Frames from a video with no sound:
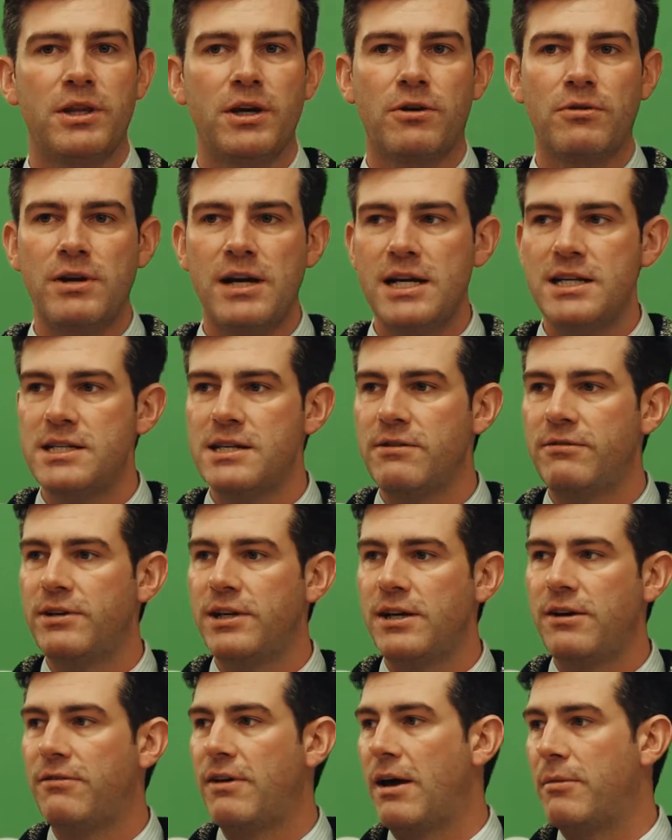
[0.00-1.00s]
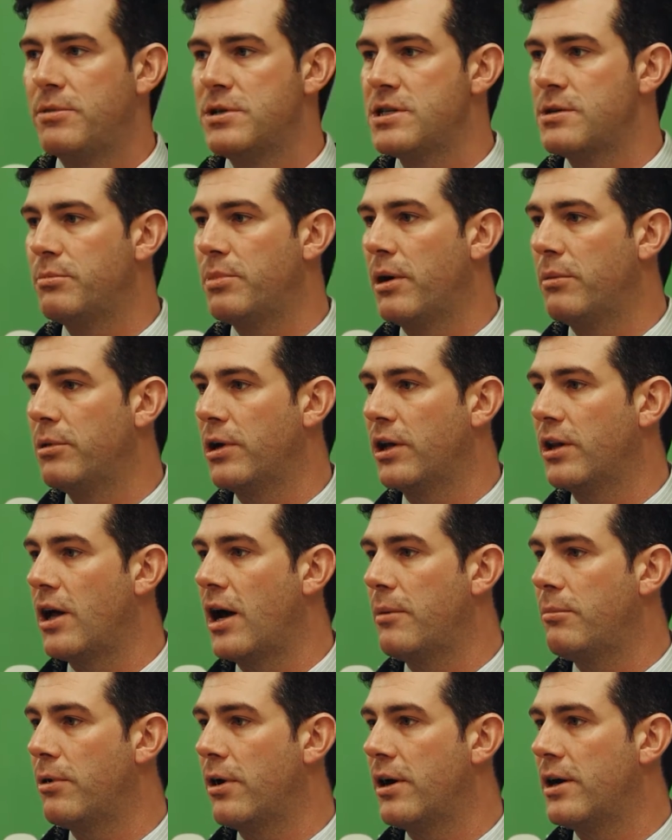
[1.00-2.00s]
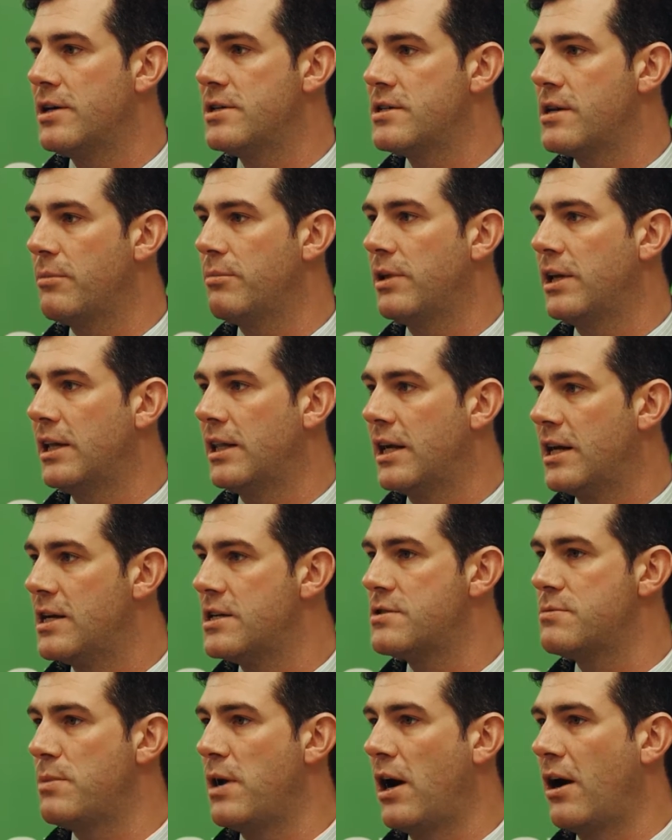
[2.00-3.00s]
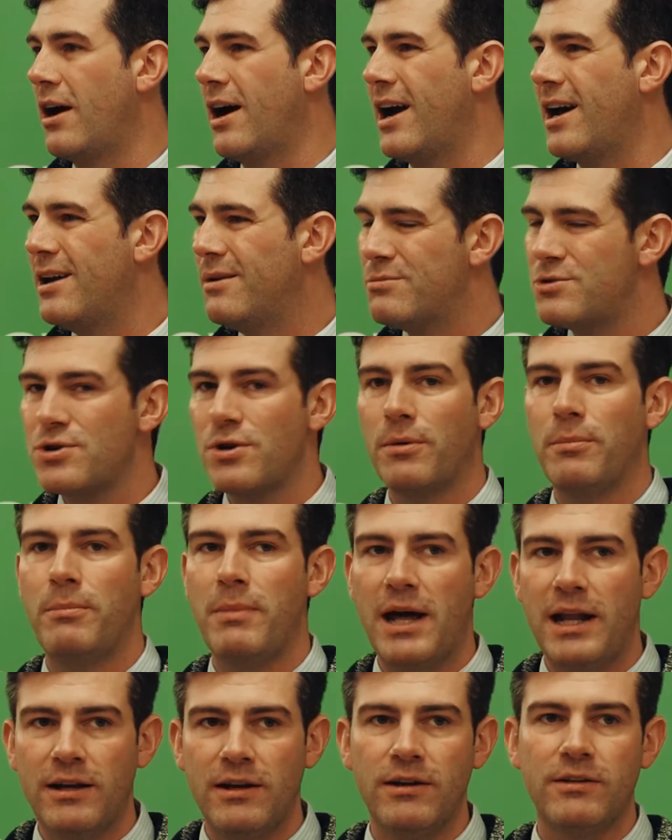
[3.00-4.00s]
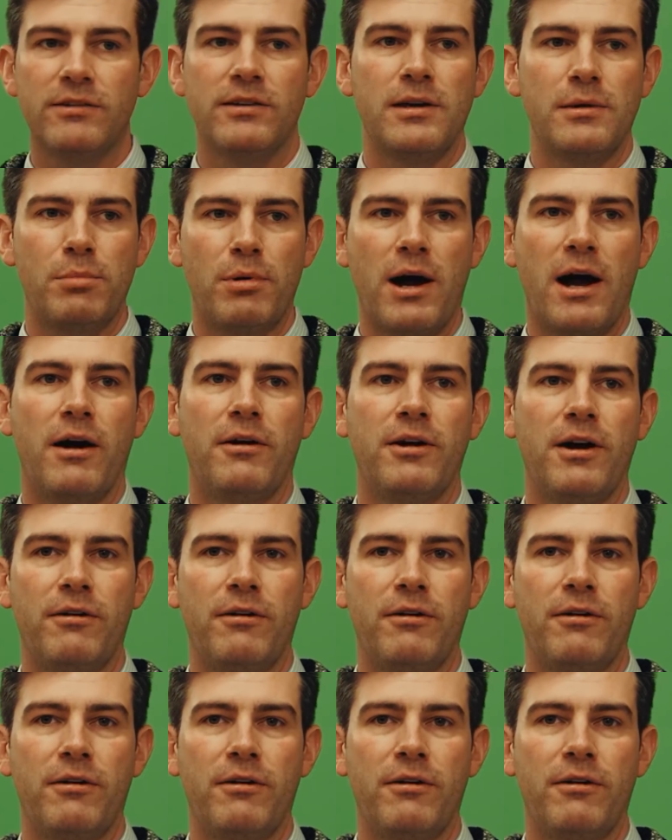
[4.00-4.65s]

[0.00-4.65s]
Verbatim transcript: The creativity of Edmonton Public Library is something that, as mayor, I am tremendously proud